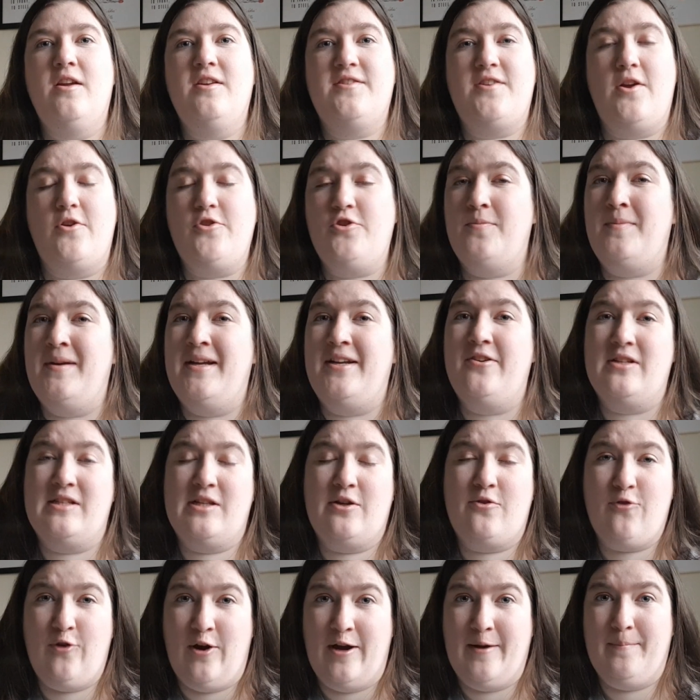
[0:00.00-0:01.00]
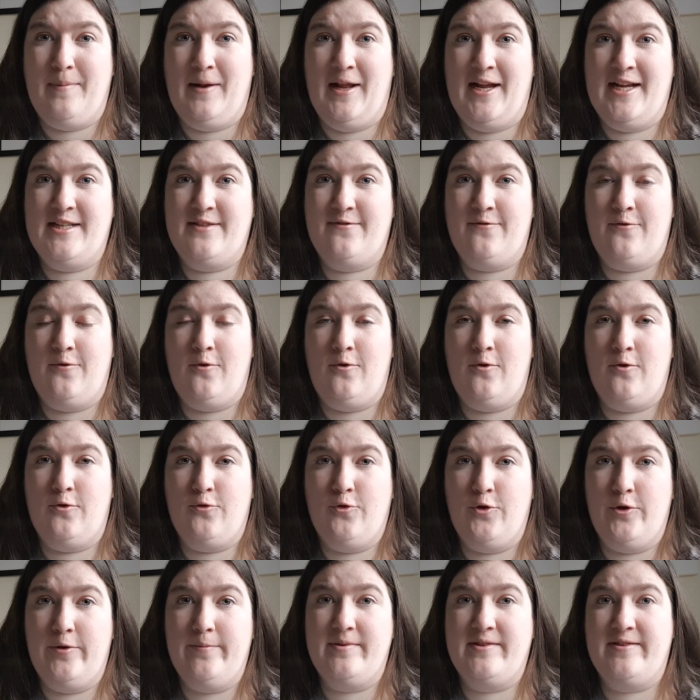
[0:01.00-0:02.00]
Social media is a great place for
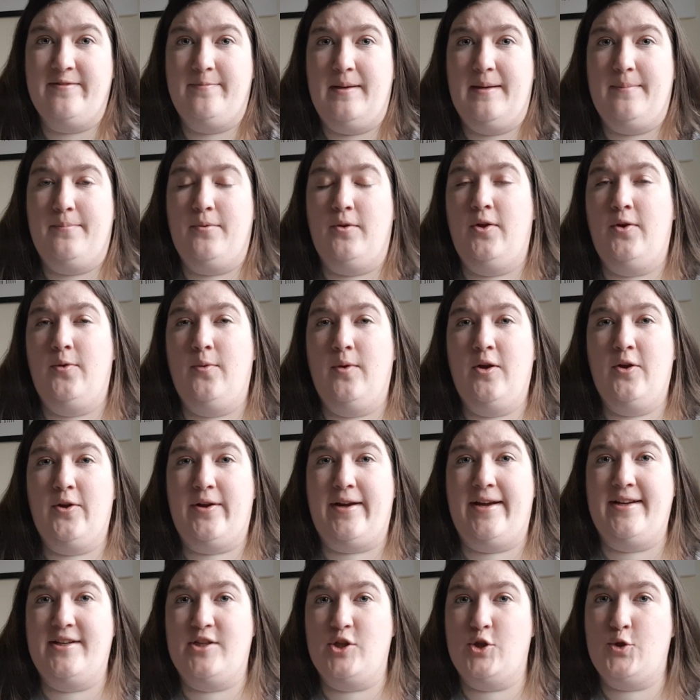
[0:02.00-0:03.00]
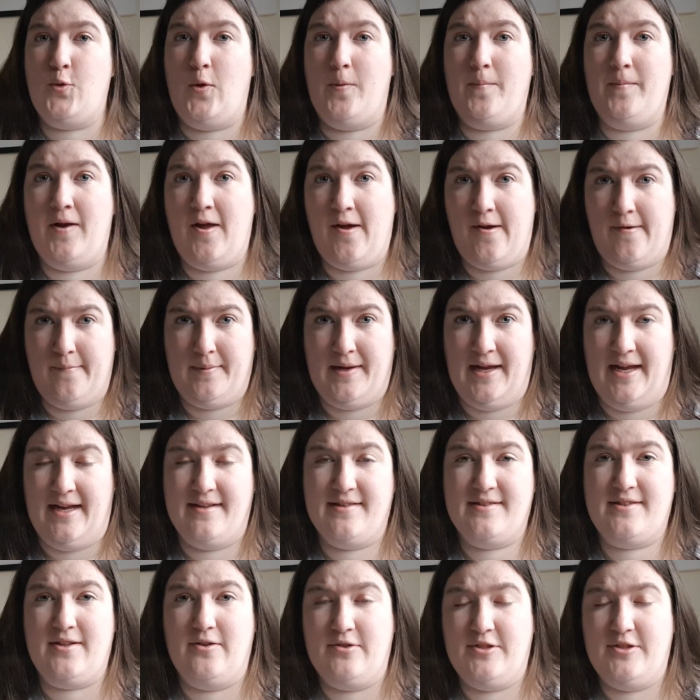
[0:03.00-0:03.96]
groups of people who are looking to swap LARP kits,